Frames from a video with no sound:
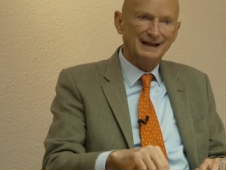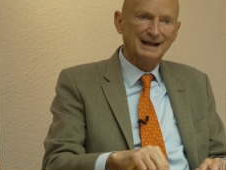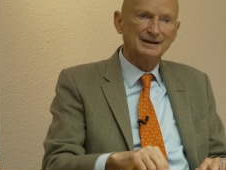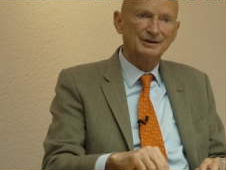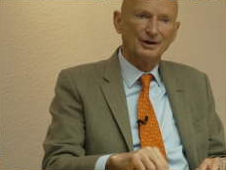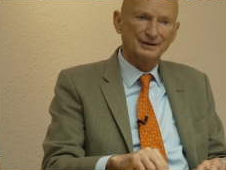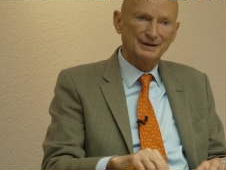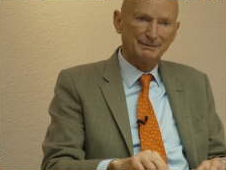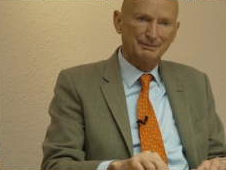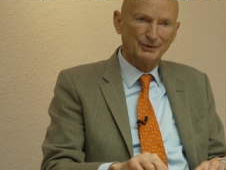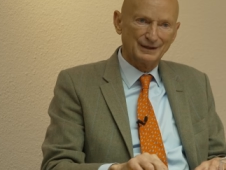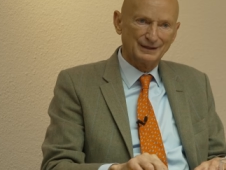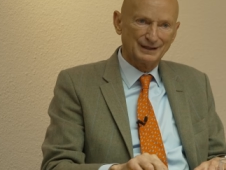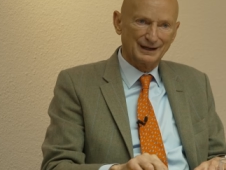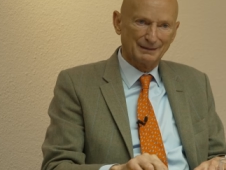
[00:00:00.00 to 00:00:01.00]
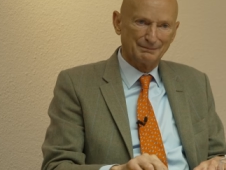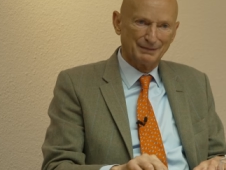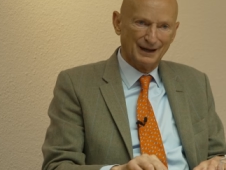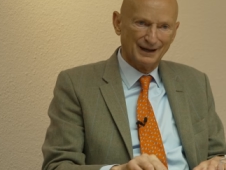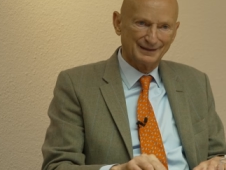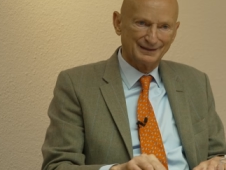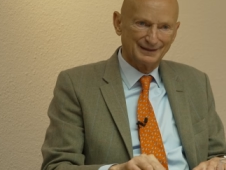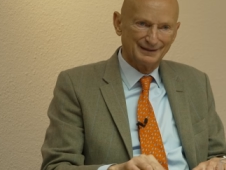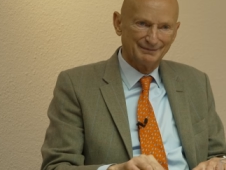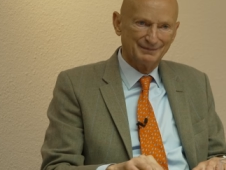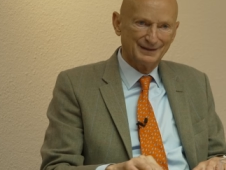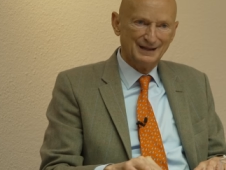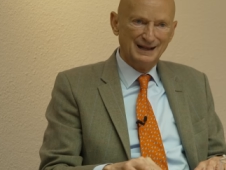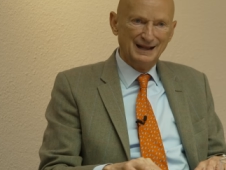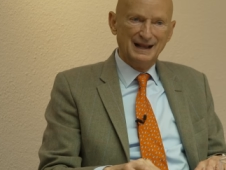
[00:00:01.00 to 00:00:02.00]
and not a political party.
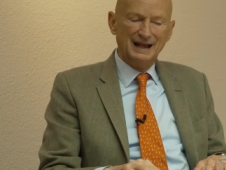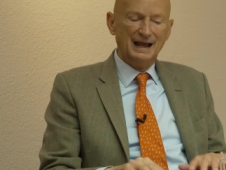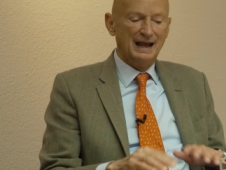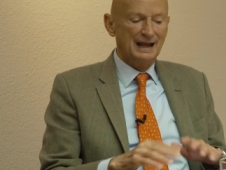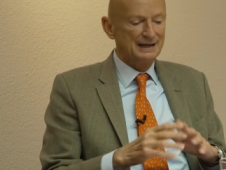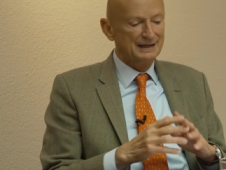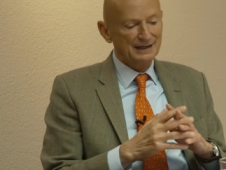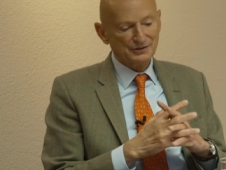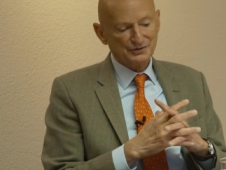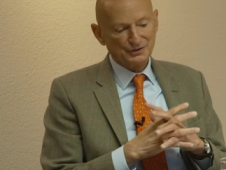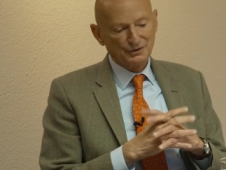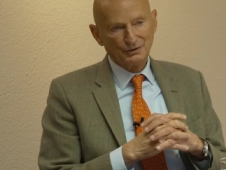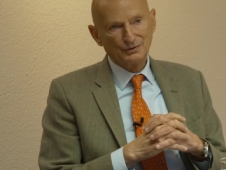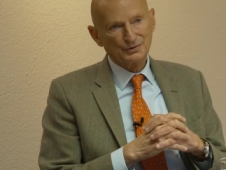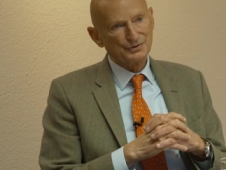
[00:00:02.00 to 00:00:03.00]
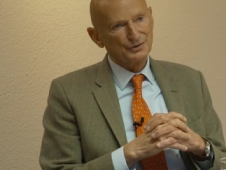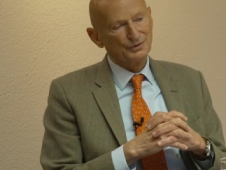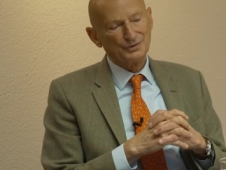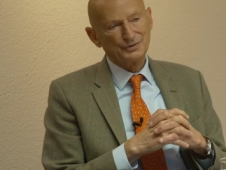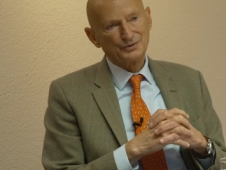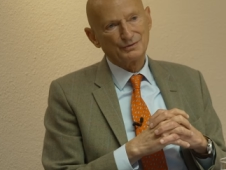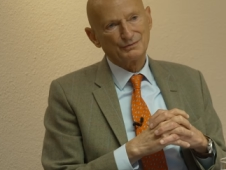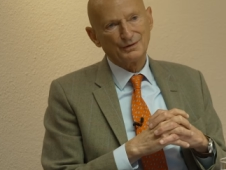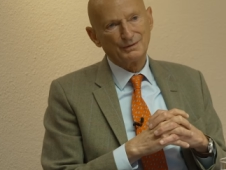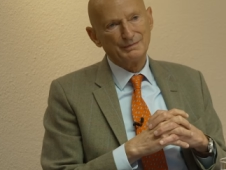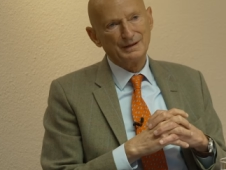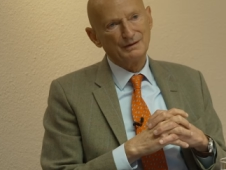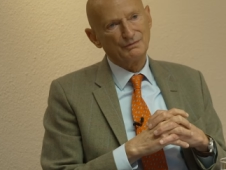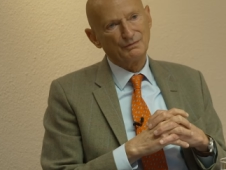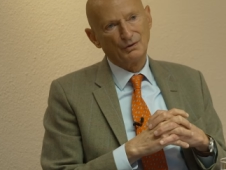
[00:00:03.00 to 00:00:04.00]
And this goes also for
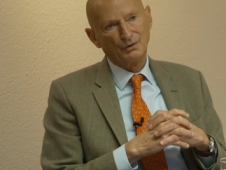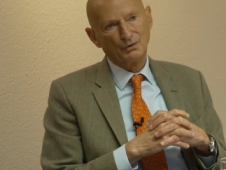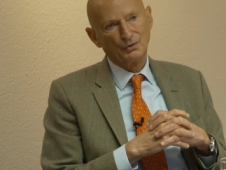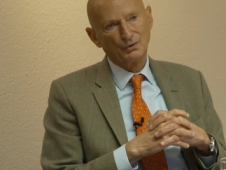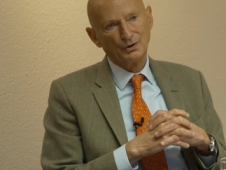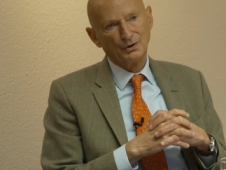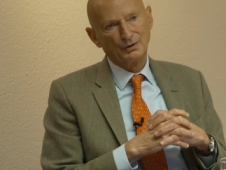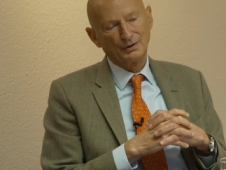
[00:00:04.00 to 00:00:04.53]
me for all